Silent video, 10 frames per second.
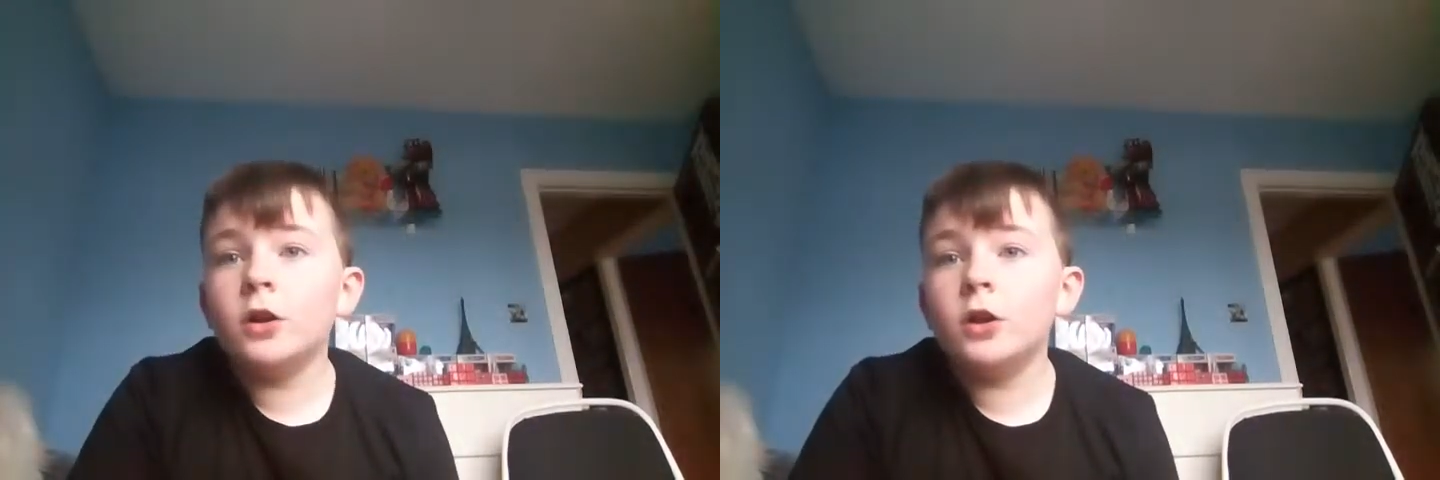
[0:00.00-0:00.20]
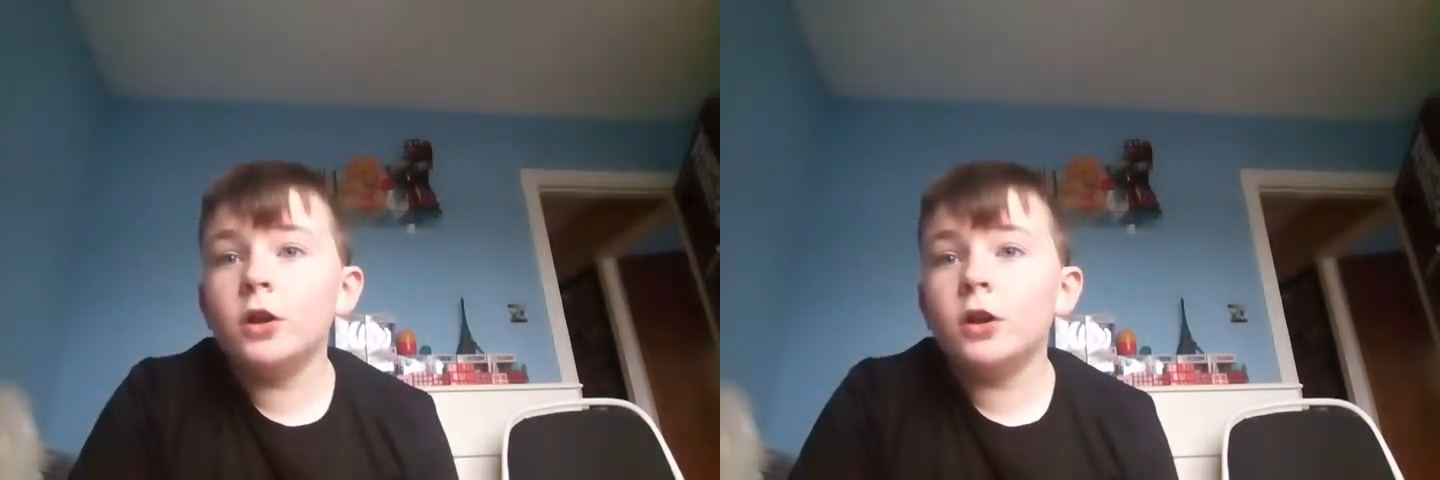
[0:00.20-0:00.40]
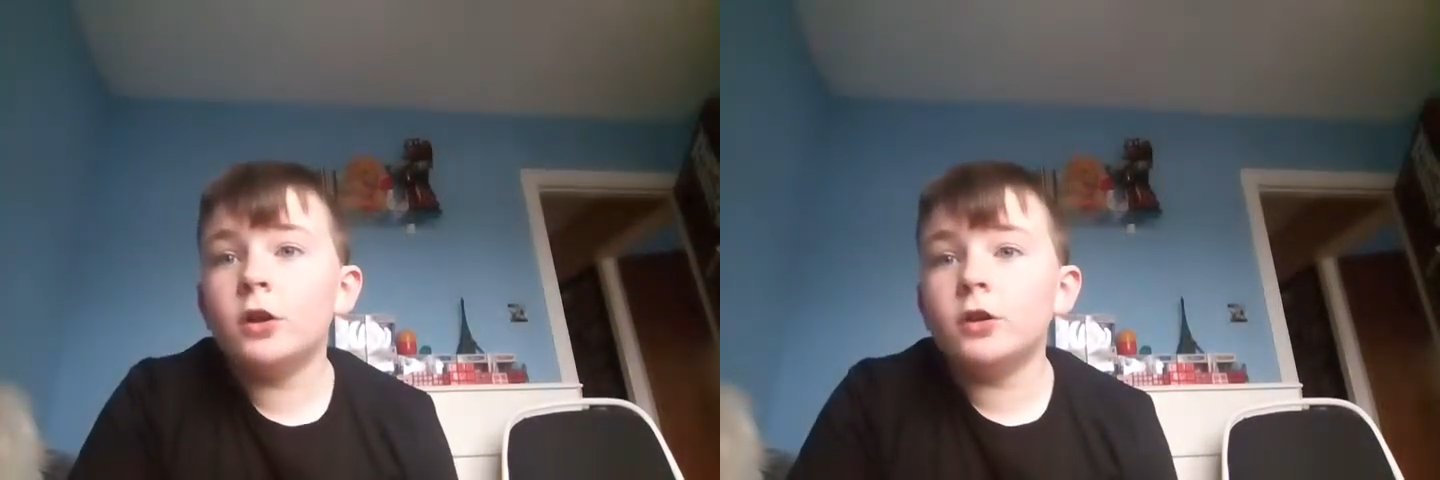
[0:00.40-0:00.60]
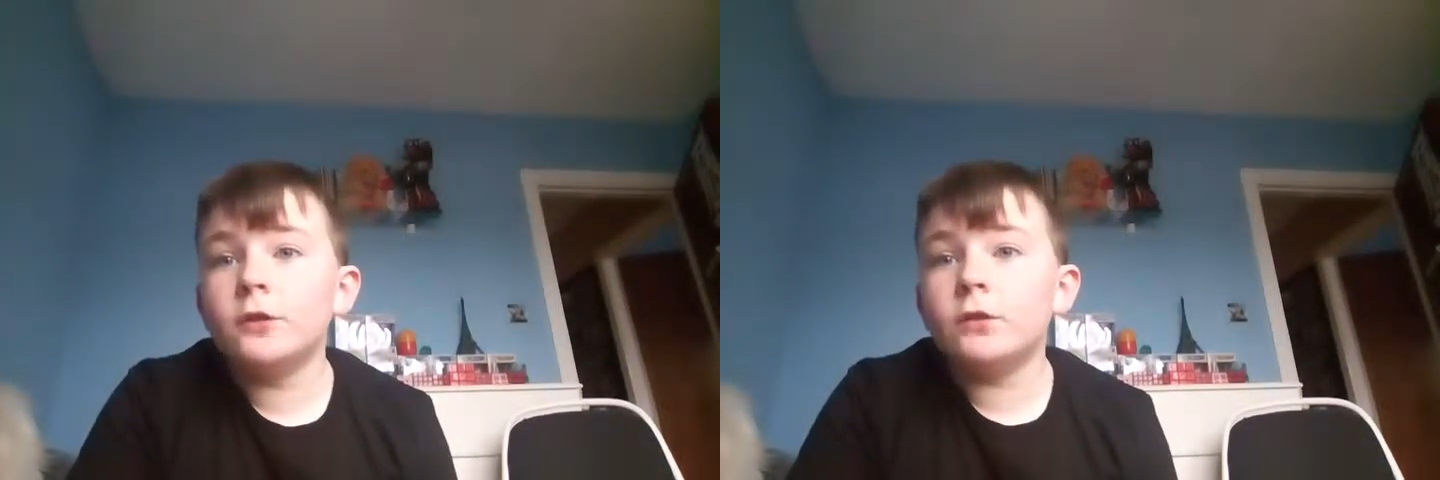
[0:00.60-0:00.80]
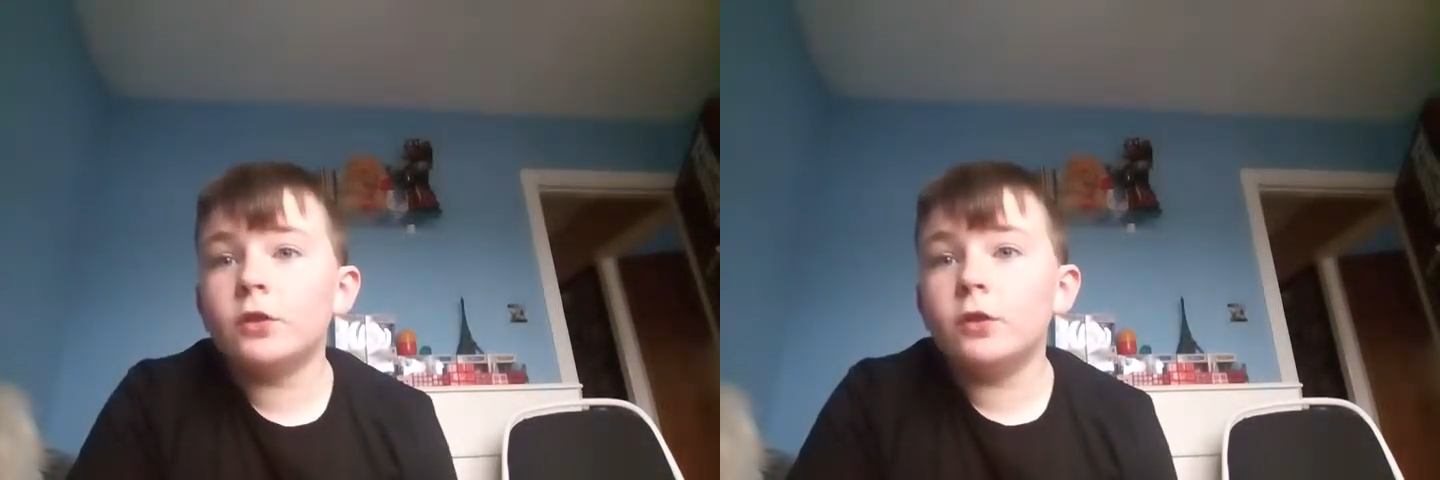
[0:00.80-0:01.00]
lot
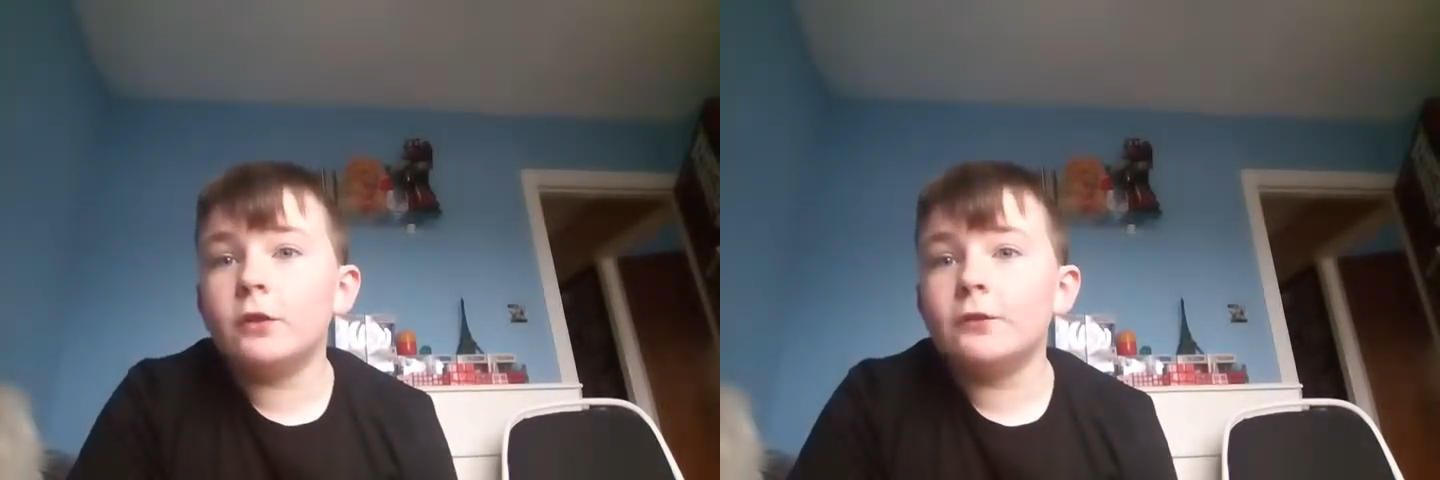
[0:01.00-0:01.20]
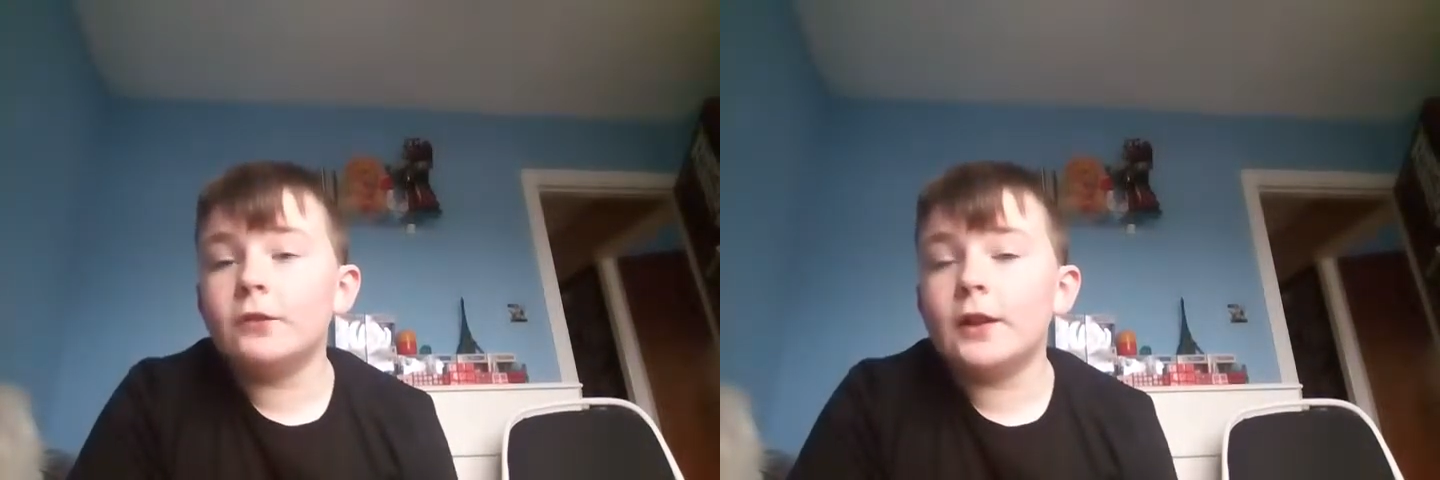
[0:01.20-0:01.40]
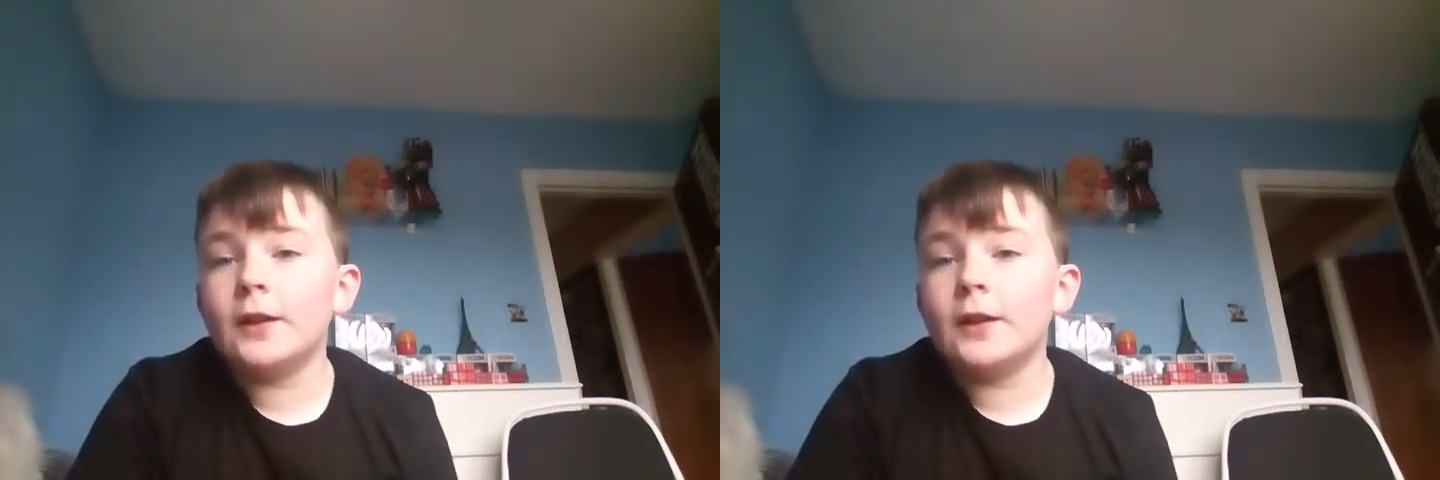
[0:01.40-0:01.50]
of stuff.